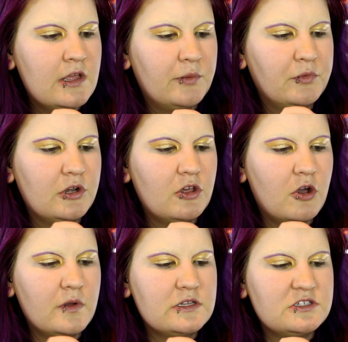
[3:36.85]
I'm going to
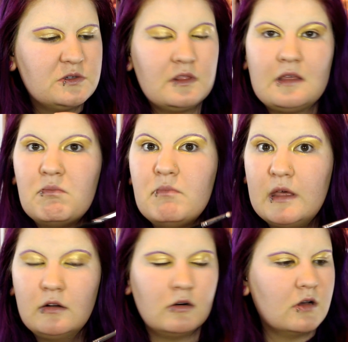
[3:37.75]
go into the
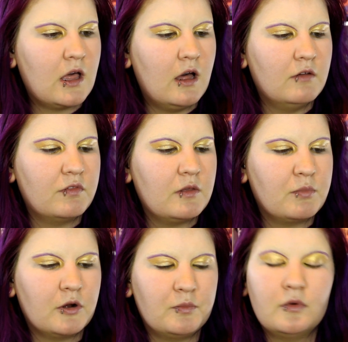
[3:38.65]
middle of
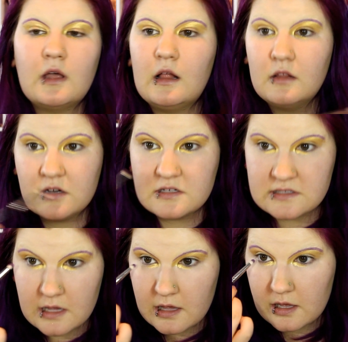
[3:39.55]
the purple
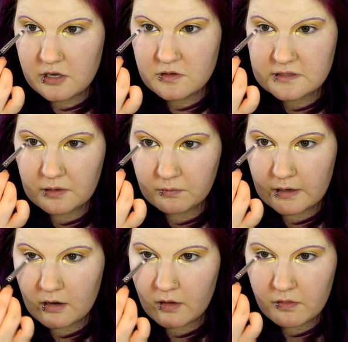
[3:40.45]
colors and use that
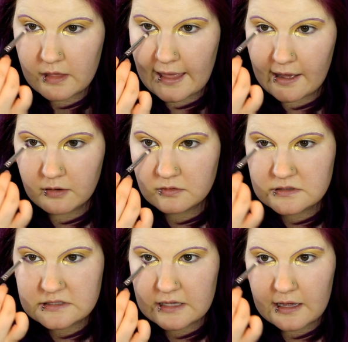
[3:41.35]
right on the
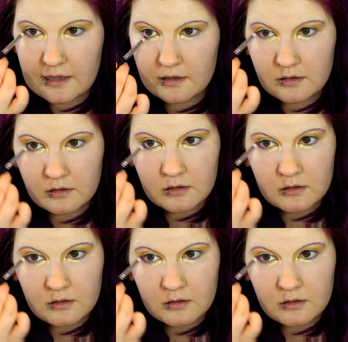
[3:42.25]
outside